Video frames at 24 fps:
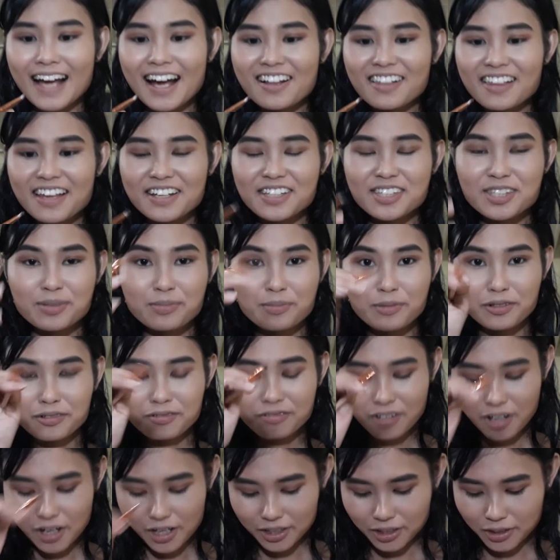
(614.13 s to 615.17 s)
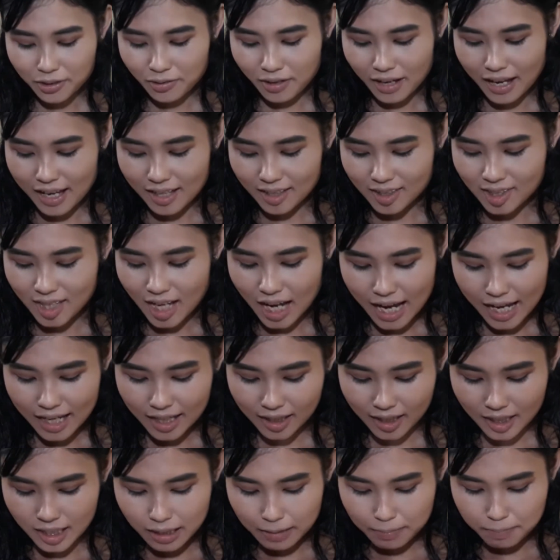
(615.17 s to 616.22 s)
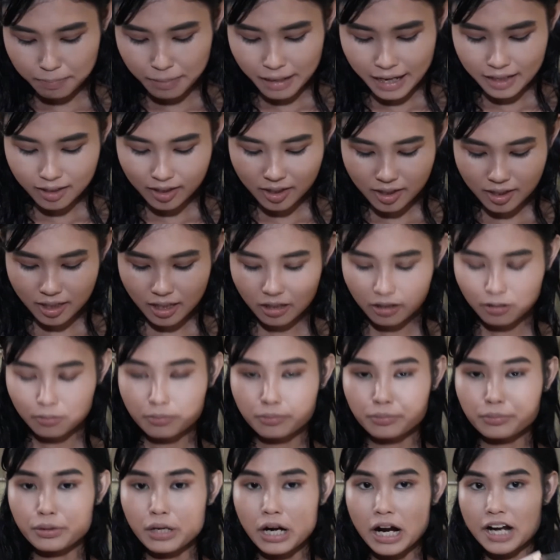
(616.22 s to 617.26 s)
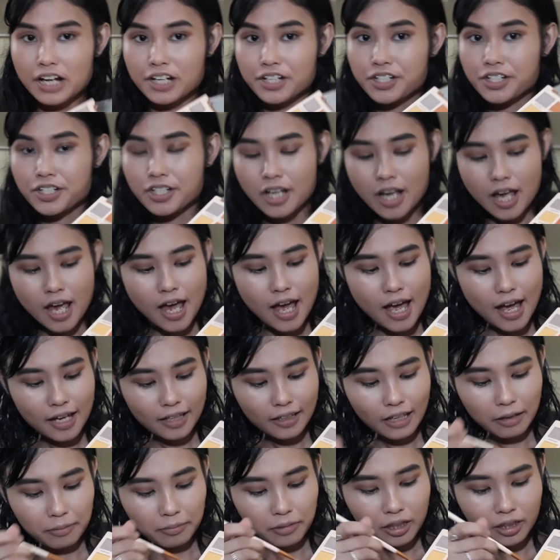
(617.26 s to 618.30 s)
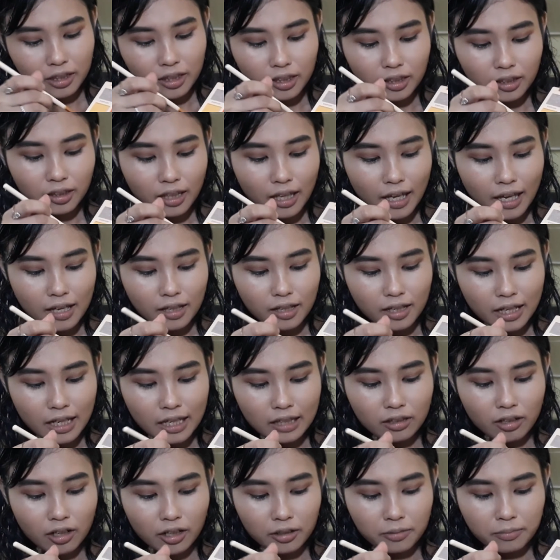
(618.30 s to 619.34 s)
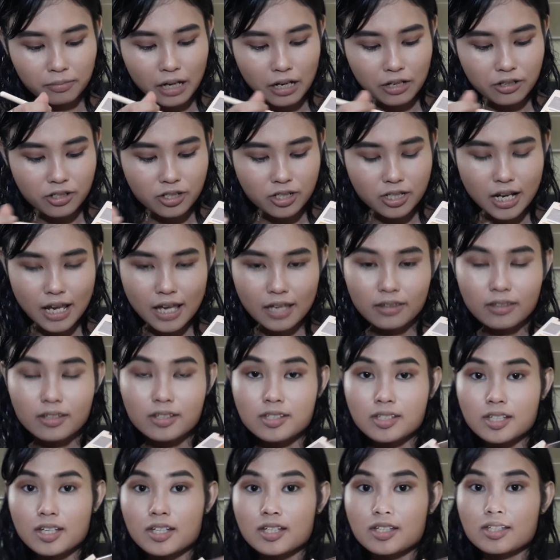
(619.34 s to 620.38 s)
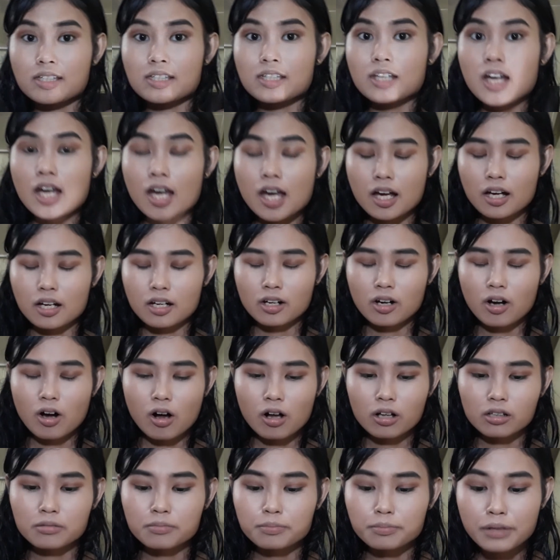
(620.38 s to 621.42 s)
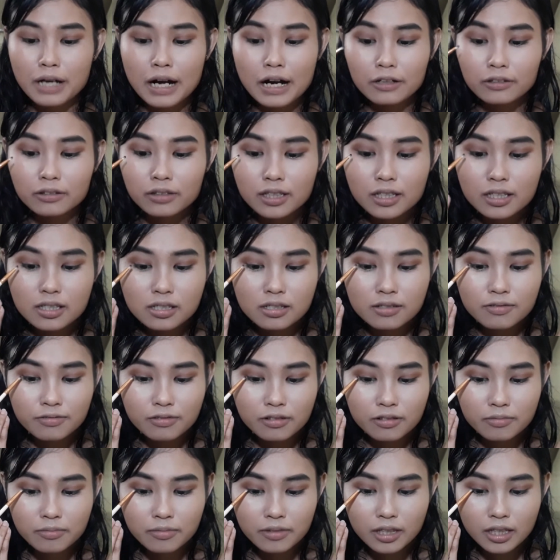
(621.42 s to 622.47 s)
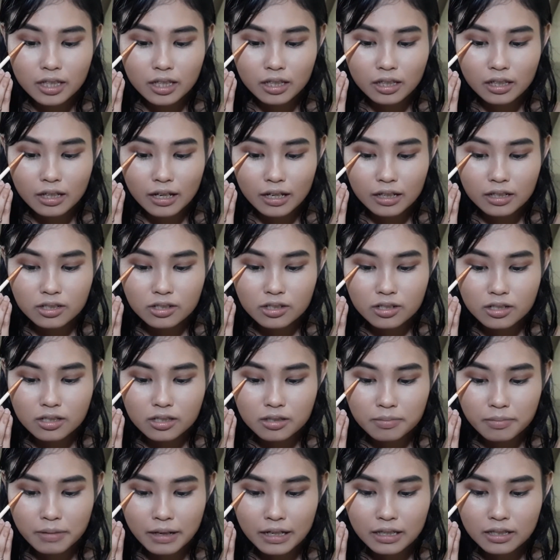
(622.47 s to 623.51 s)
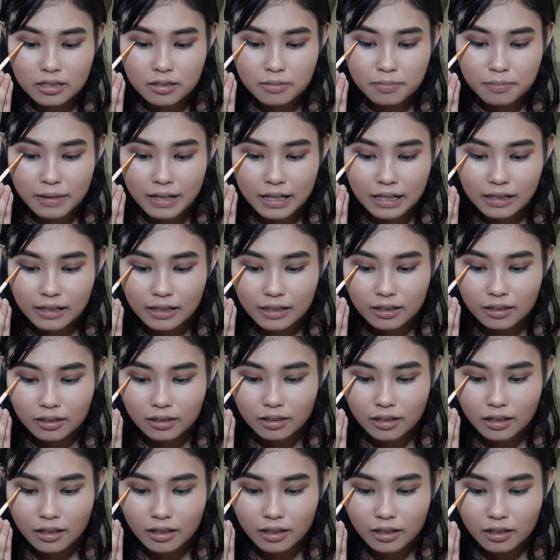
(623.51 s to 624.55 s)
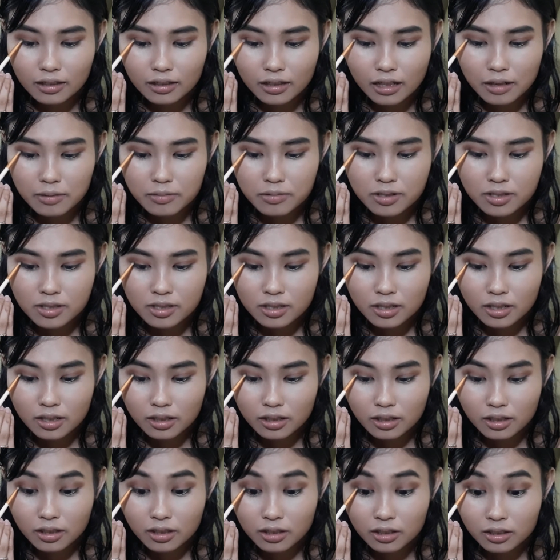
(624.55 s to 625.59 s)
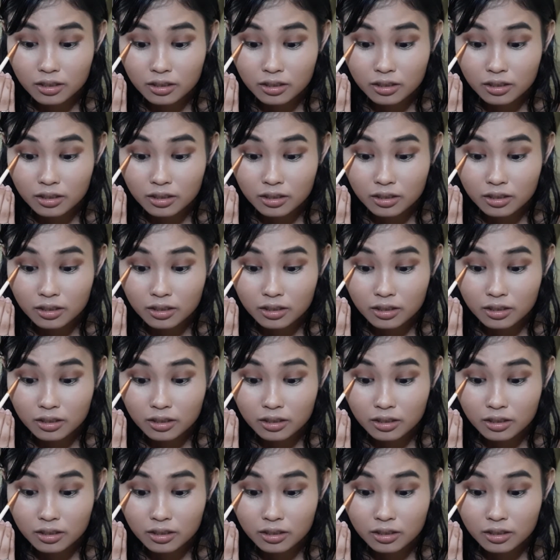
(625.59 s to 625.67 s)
Now let's move on to a tiny pencil brush, and I'm gonna take a dark brown shade. This is called Brownies from the Extra Spice palette, and I'm just gonna